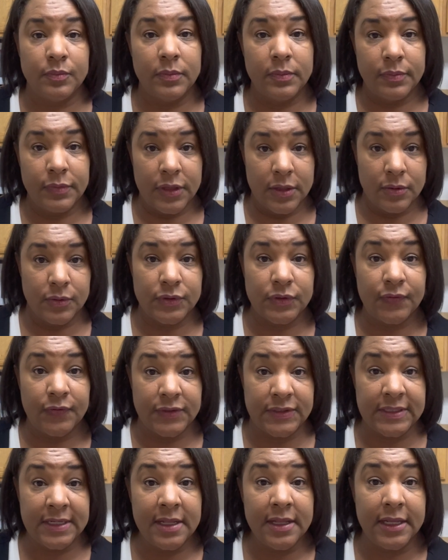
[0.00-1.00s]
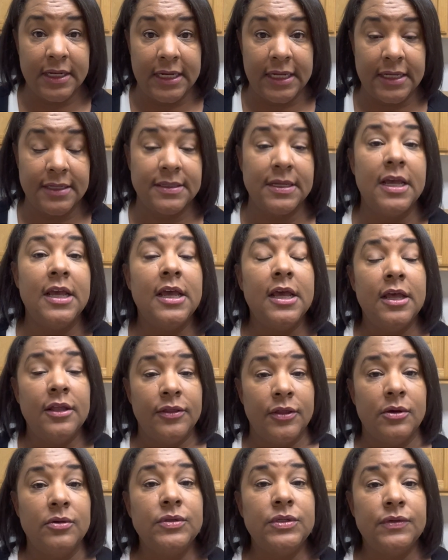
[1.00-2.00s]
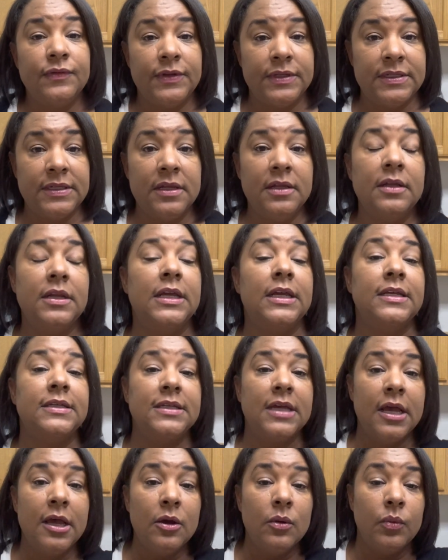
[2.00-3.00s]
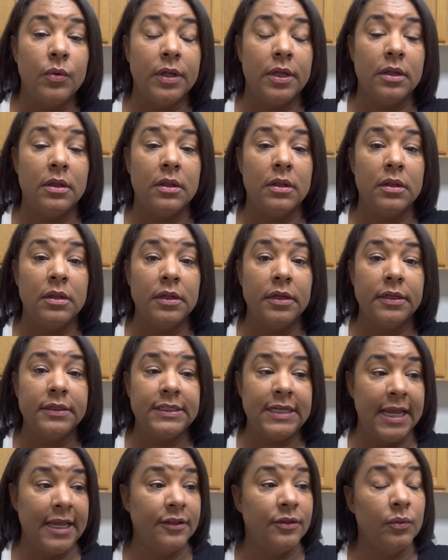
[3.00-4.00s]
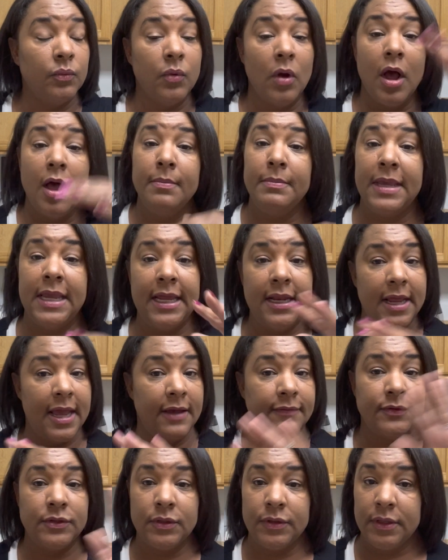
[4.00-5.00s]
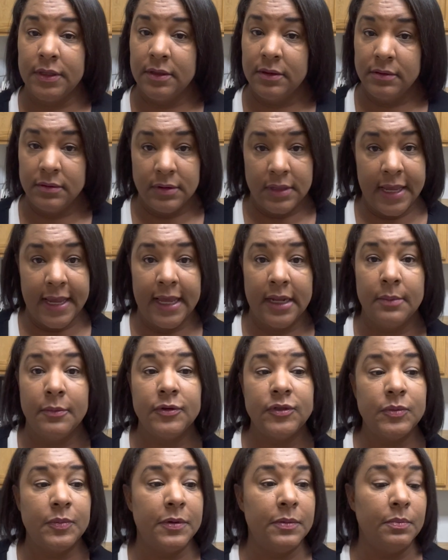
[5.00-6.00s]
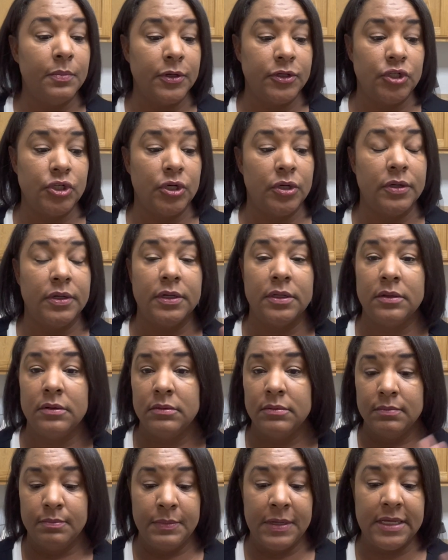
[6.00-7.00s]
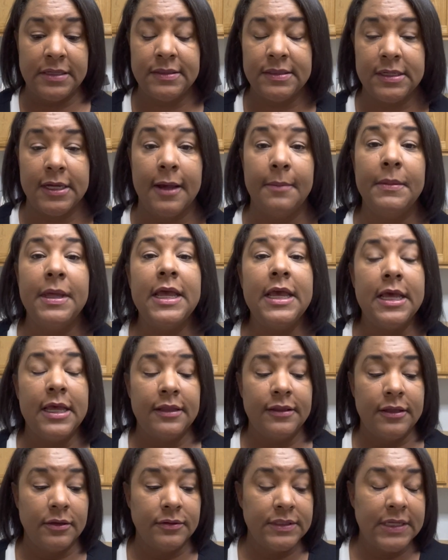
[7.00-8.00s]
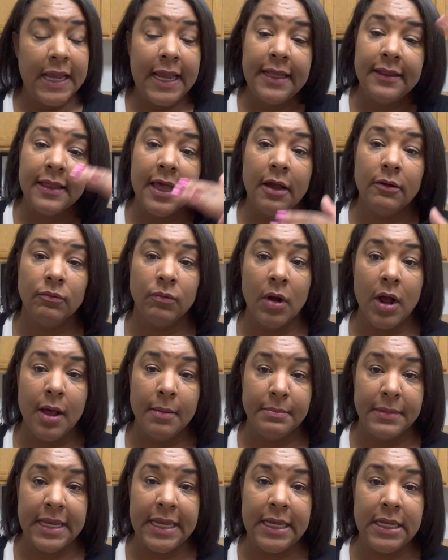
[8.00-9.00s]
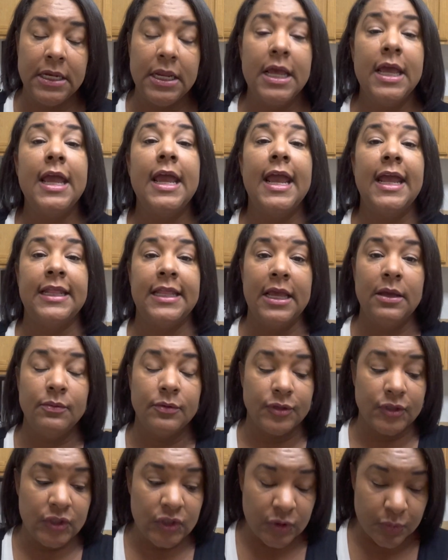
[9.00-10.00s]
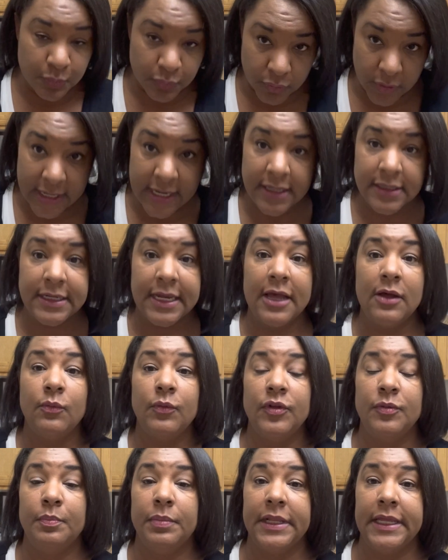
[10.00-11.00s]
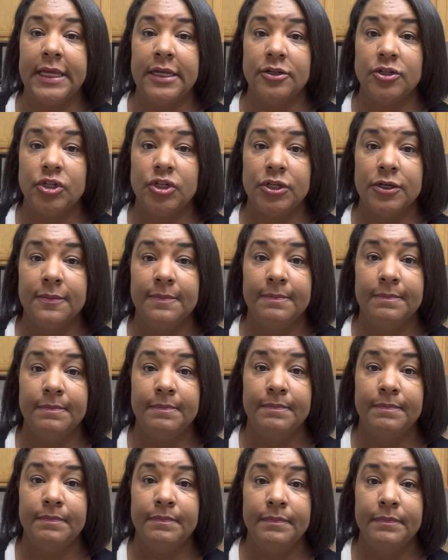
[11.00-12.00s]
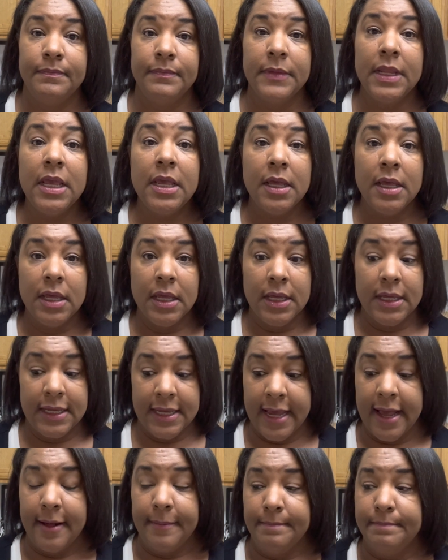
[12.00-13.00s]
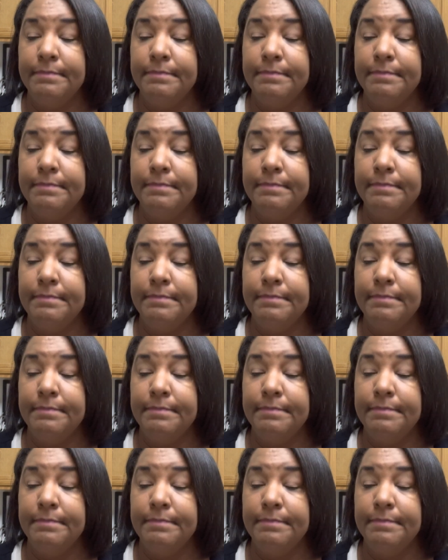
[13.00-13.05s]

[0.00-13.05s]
those facilities, those facilities will take the raw meat after the animal's been butchered and pieced up. They'll take that raw meat and they will spray it down with bleach. Yeah,